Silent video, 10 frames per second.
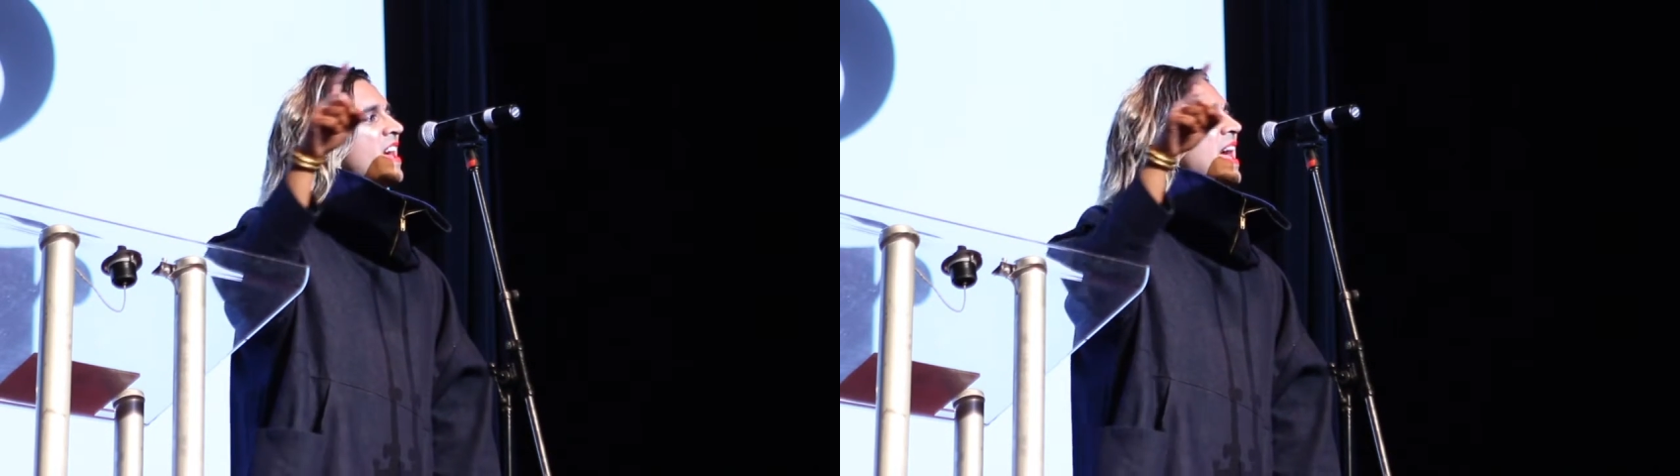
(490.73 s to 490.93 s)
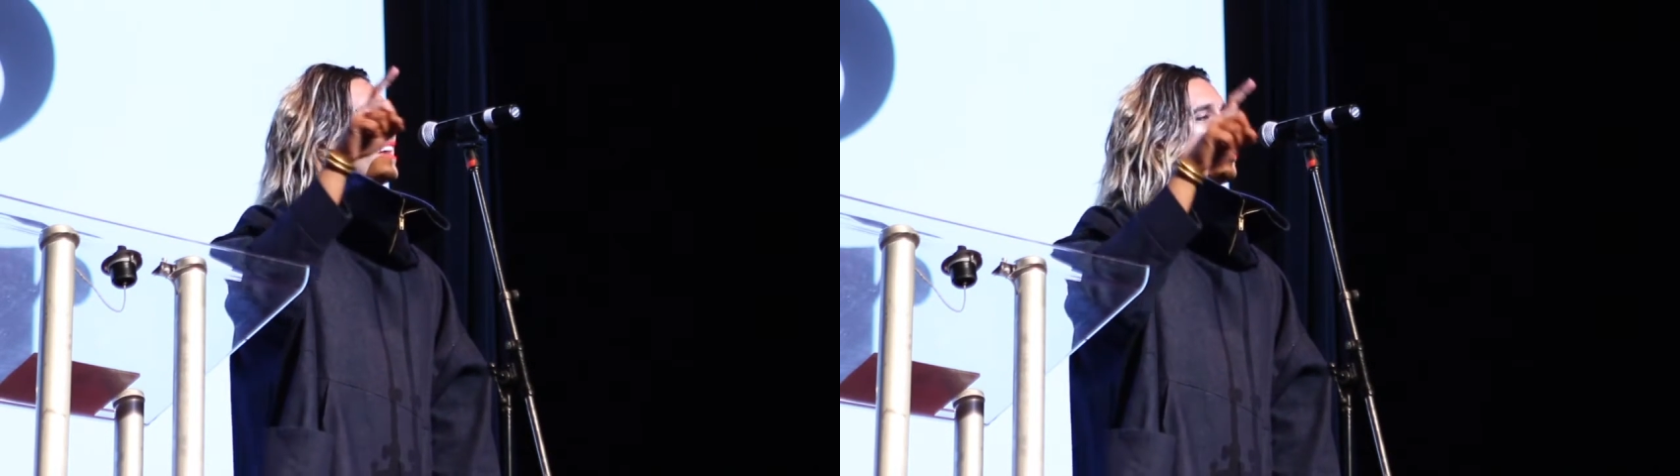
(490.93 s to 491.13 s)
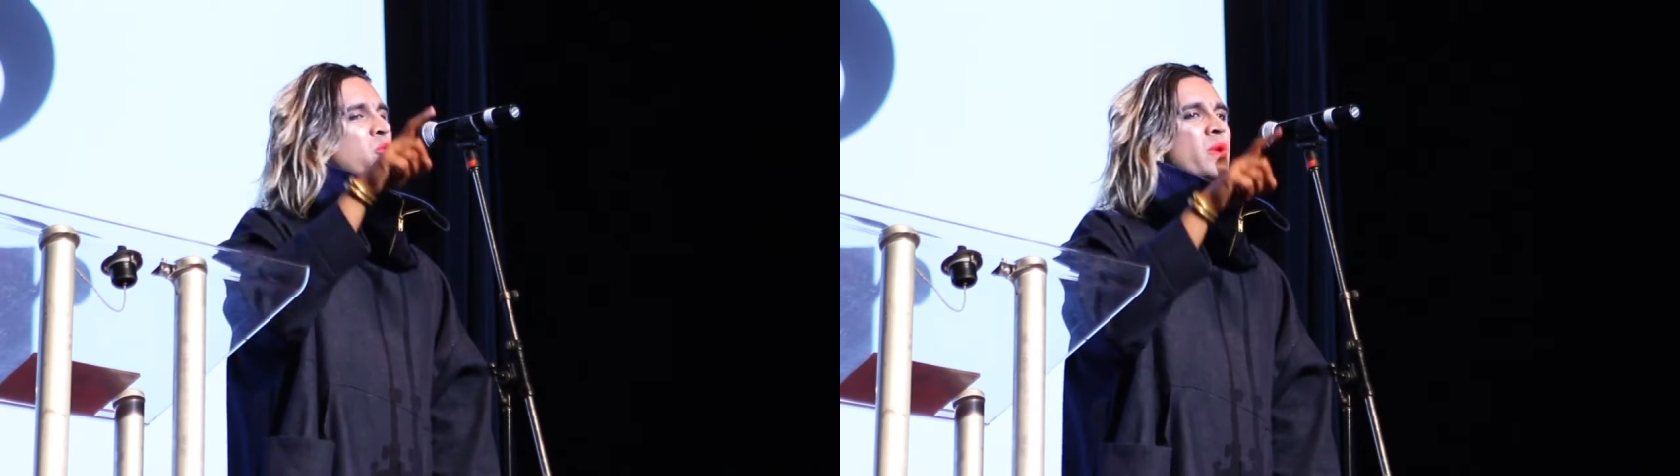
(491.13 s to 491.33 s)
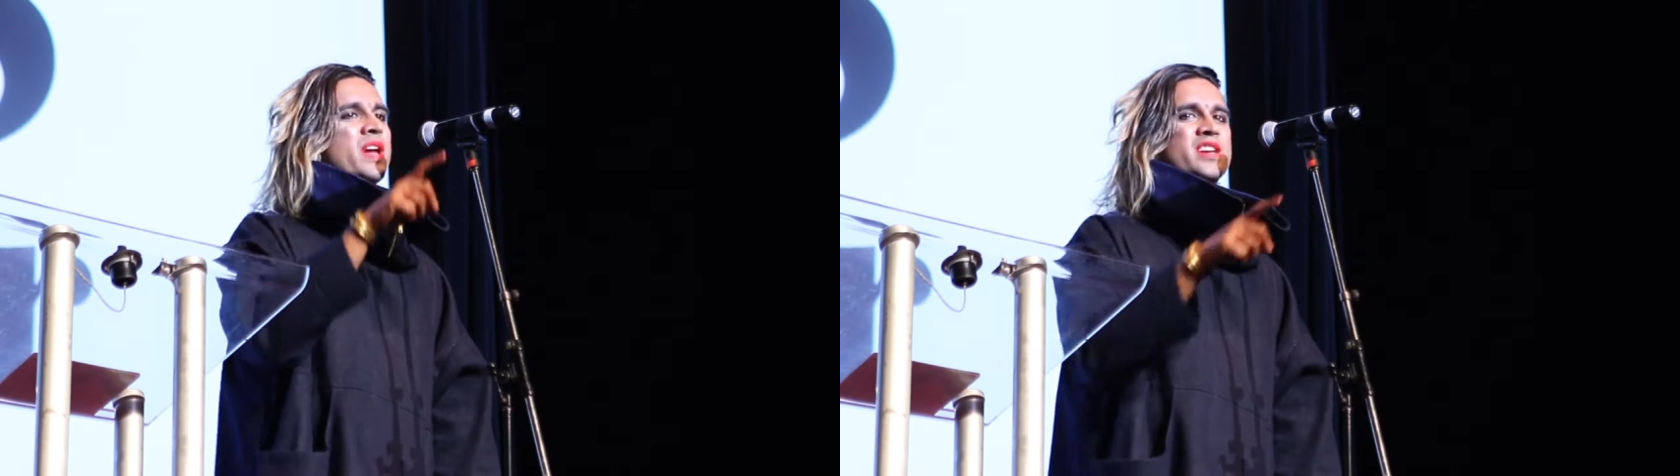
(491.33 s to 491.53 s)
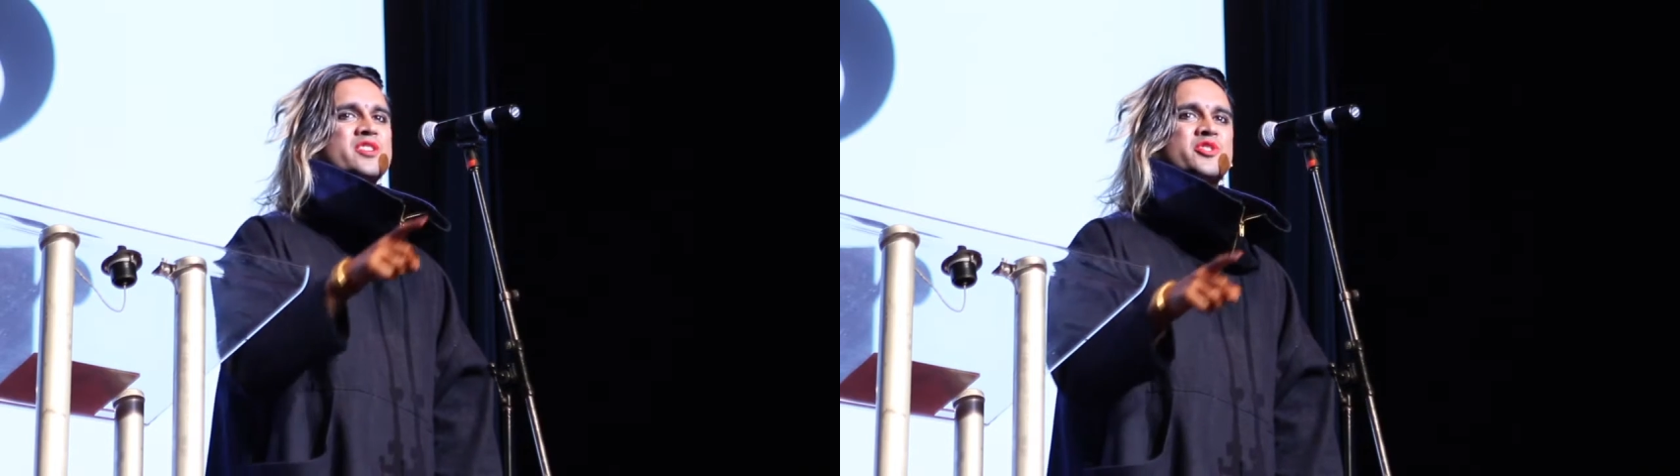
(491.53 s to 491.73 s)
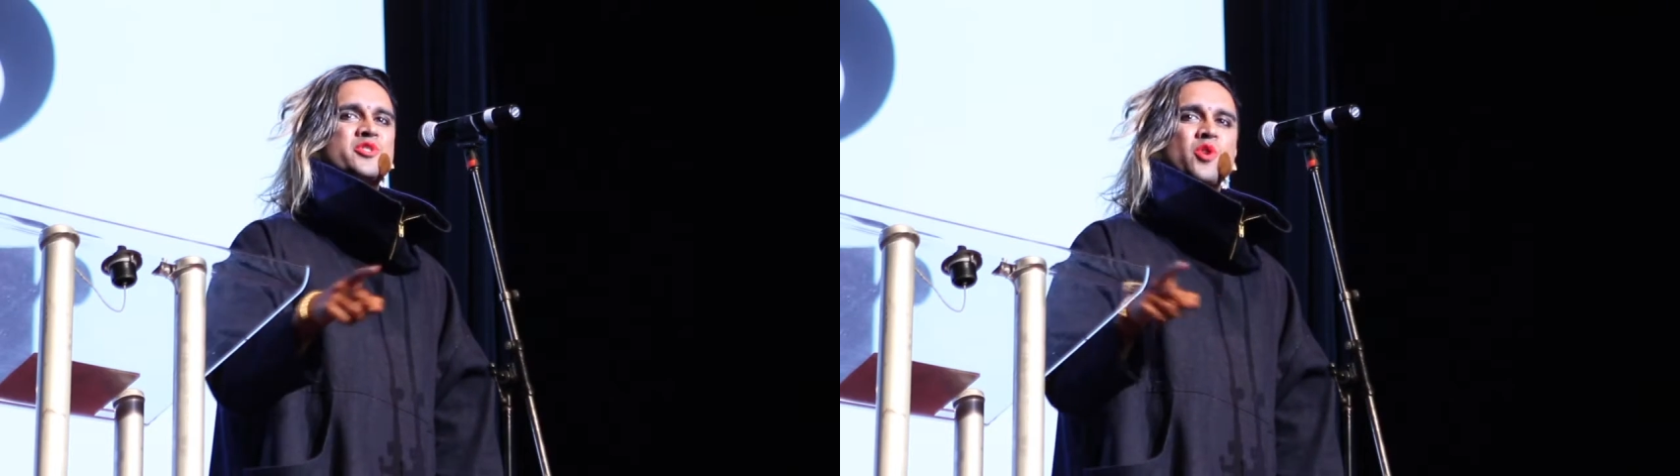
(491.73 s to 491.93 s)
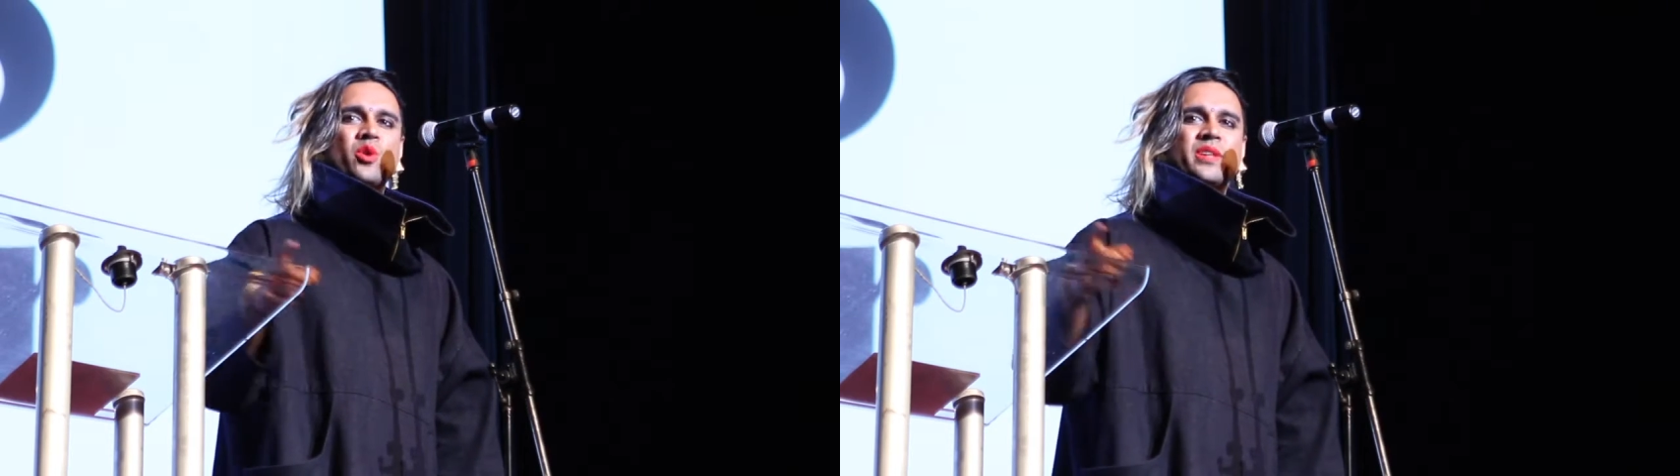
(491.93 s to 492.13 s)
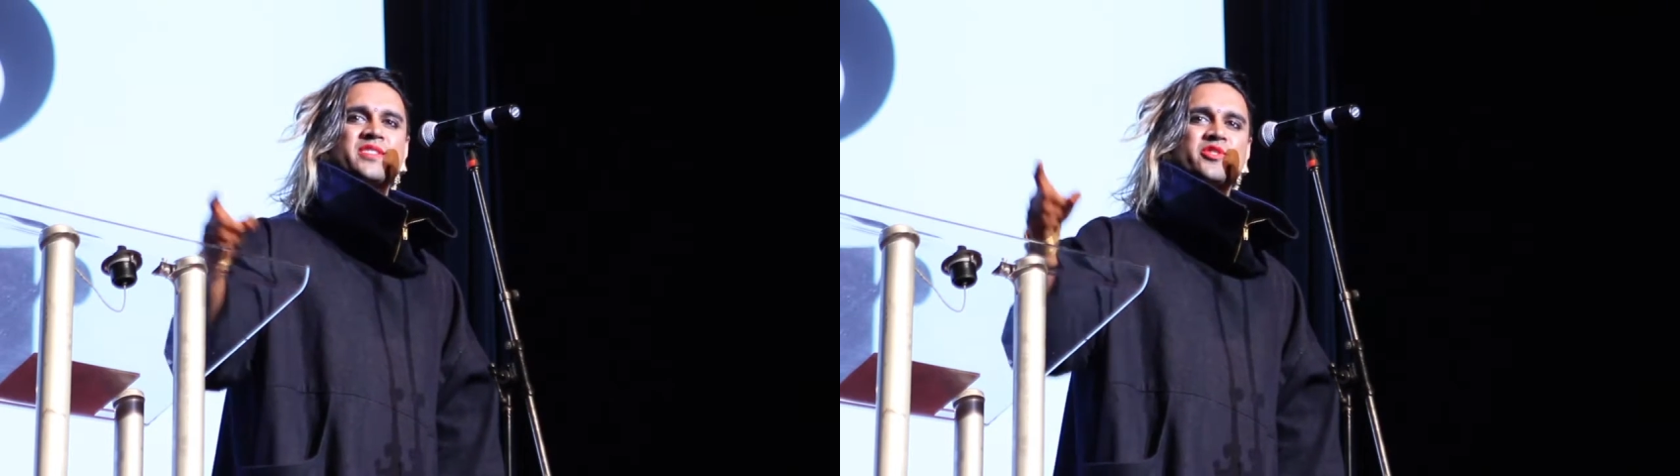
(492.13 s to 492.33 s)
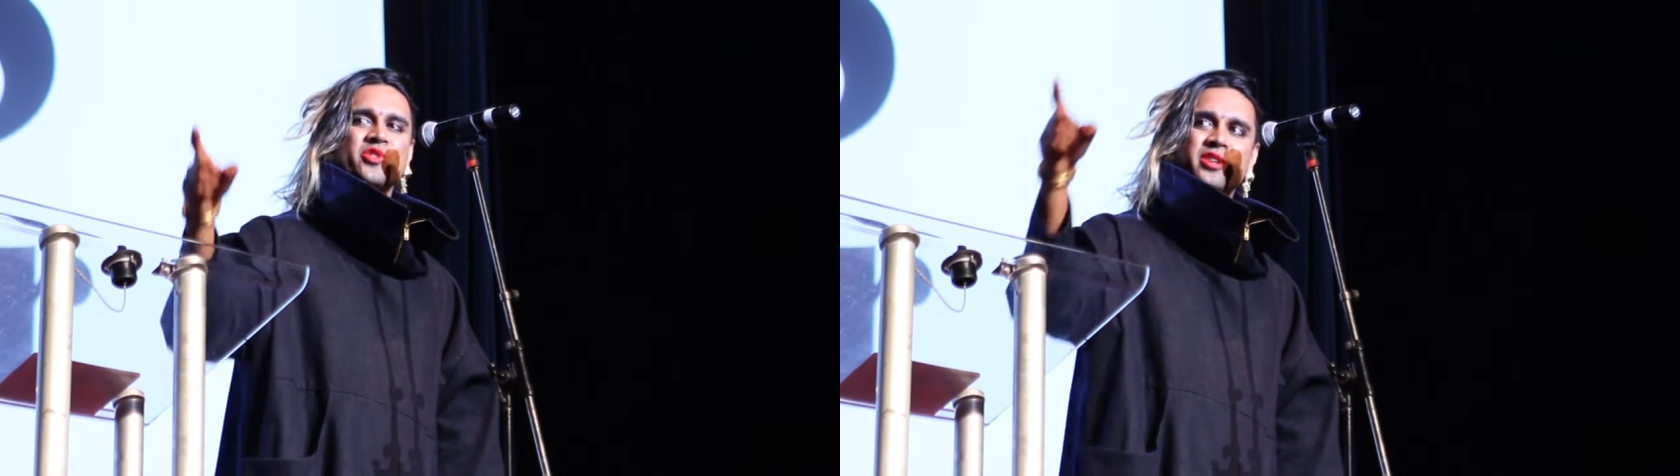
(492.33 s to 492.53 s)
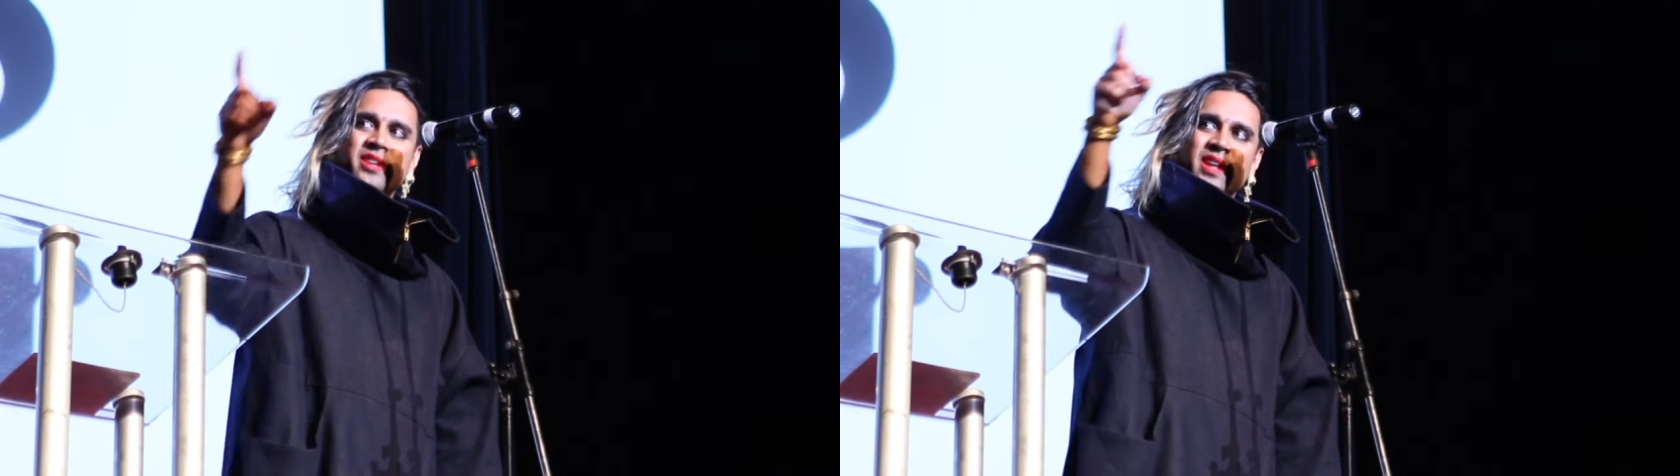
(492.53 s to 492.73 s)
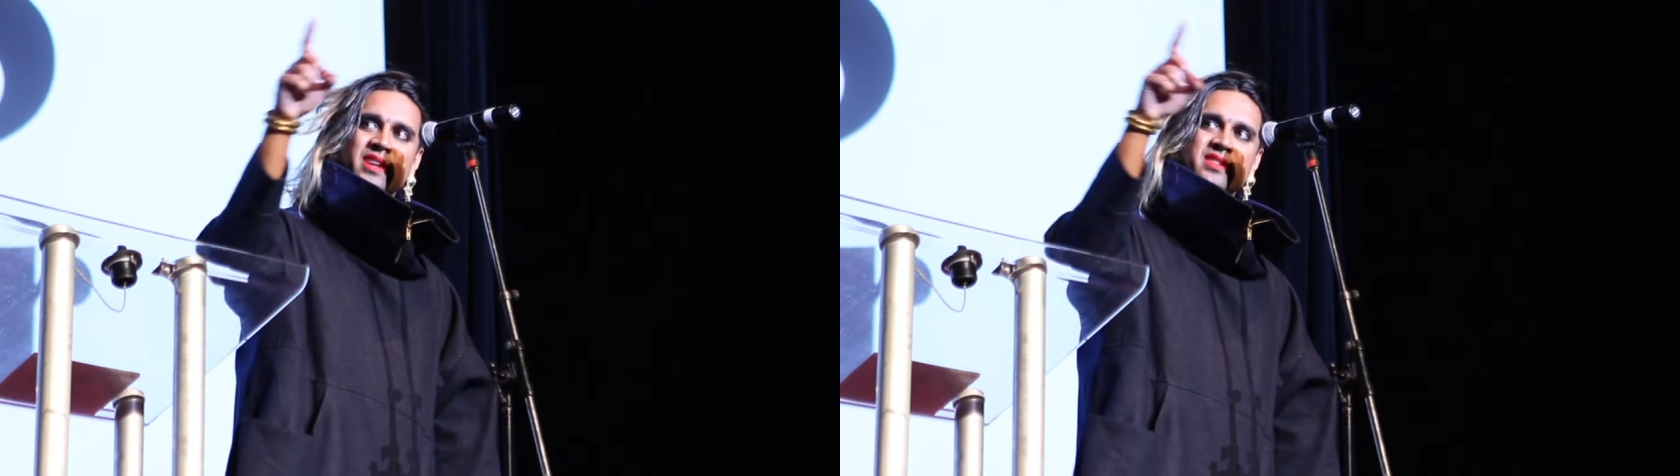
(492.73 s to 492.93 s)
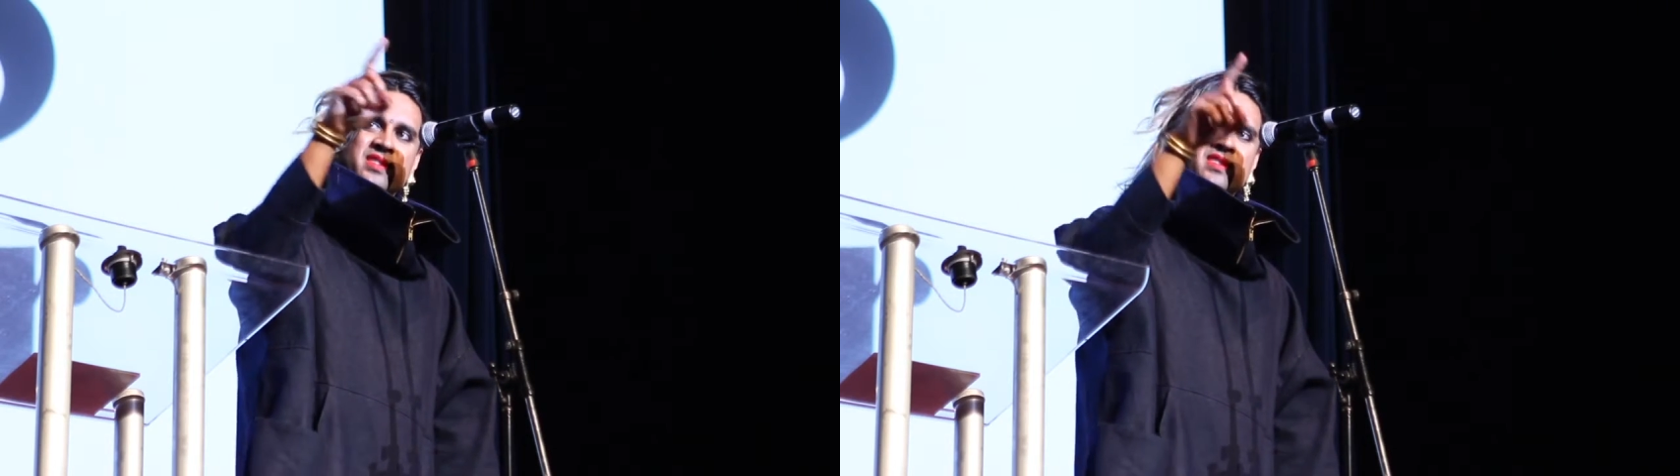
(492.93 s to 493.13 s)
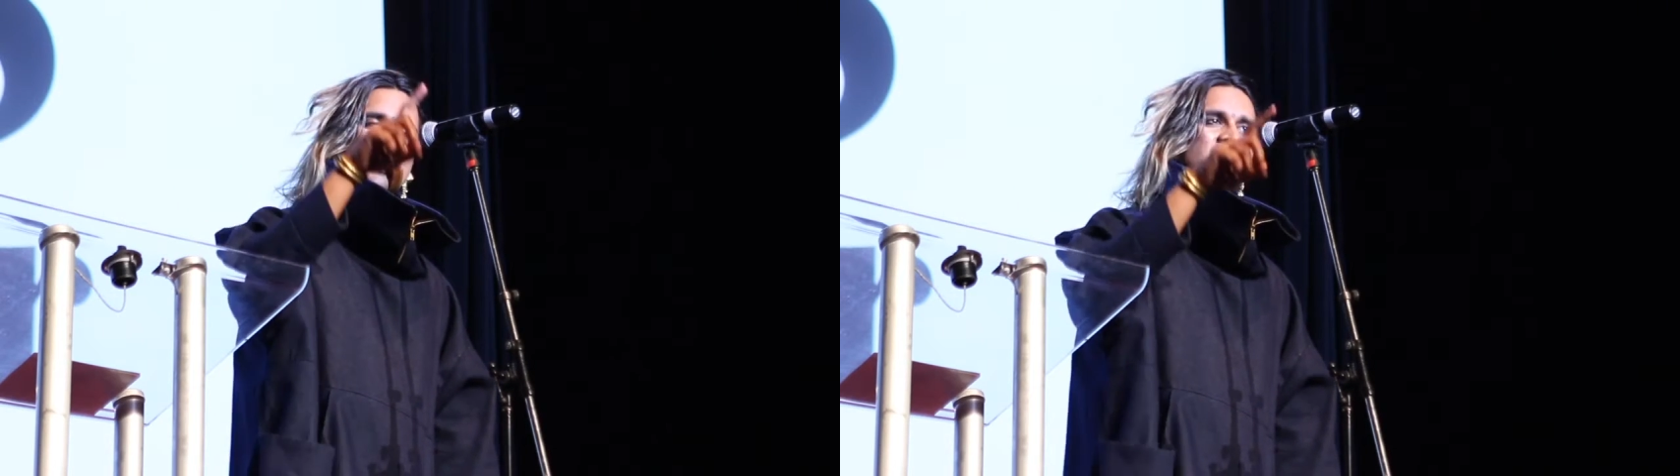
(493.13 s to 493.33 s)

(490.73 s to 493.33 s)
and our rage solely circulates